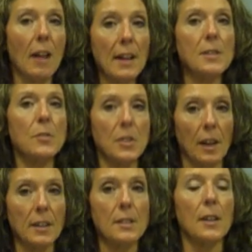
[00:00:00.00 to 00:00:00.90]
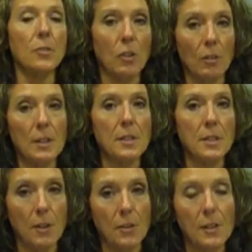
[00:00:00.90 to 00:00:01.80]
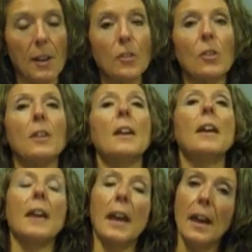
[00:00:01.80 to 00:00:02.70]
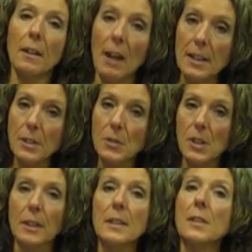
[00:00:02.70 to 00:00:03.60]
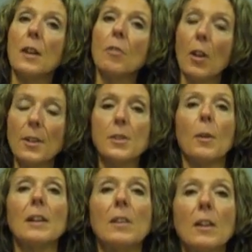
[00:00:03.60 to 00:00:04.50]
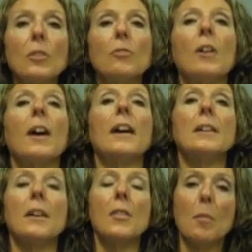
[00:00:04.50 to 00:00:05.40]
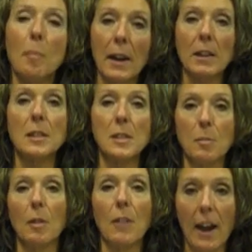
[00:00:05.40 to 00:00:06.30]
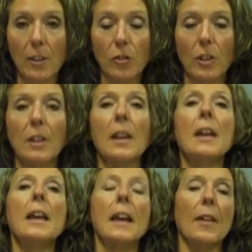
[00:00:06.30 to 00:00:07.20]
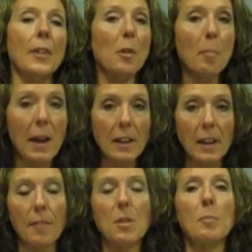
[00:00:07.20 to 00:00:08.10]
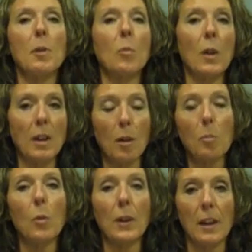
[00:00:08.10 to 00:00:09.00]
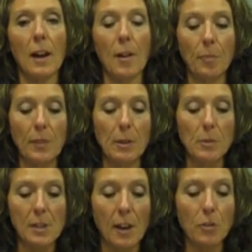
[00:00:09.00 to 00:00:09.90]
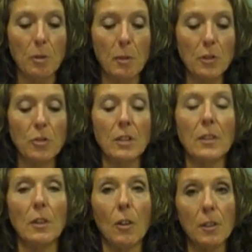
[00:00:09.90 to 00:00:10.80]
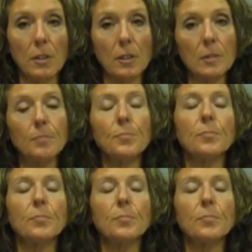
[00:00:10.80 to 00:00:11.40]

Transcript: lots of studies have shown this association, and lots of studies have also identified the mechanism of action. And there are many of them, but one I'll point out, and it was actually mentioned in the article,